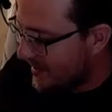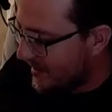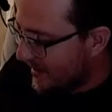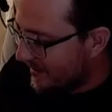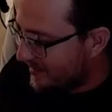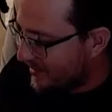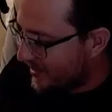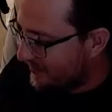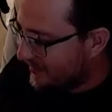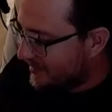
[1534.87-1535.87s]
At his
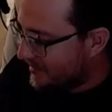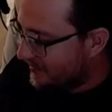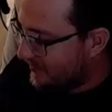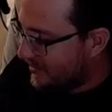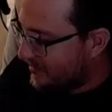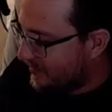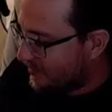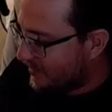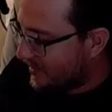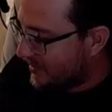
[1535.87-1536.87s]
office, the view of the
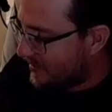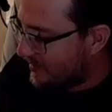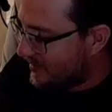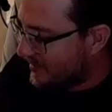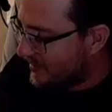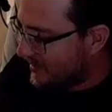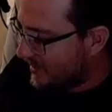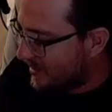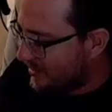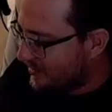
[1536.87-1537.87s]
window is Sydney,
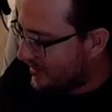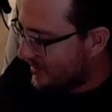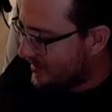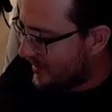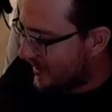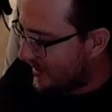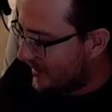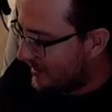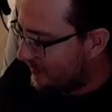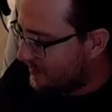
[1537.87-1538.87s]
Australia skyline.
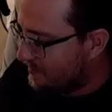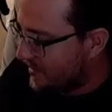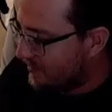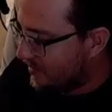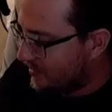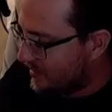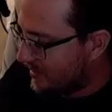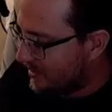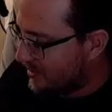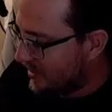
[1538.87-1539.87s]
However, B-roll
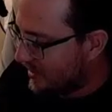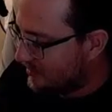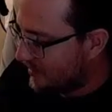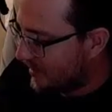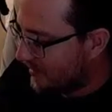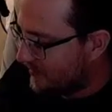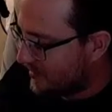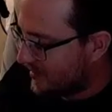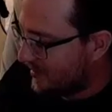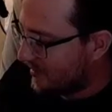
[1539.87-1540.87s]
scenes change when
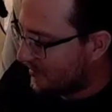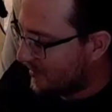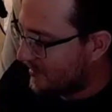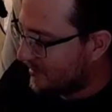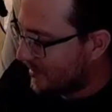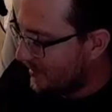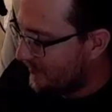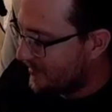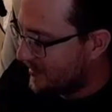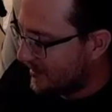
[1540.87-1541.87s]
the lawyer's
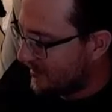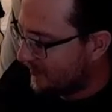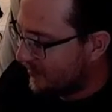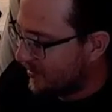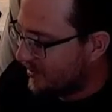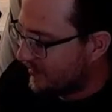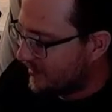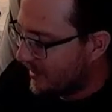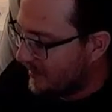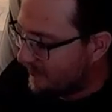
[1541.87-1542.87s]
office is footage of
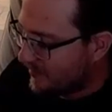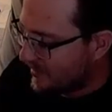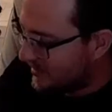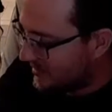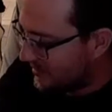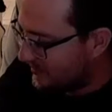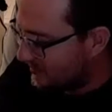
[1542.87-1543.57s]
San Francisco.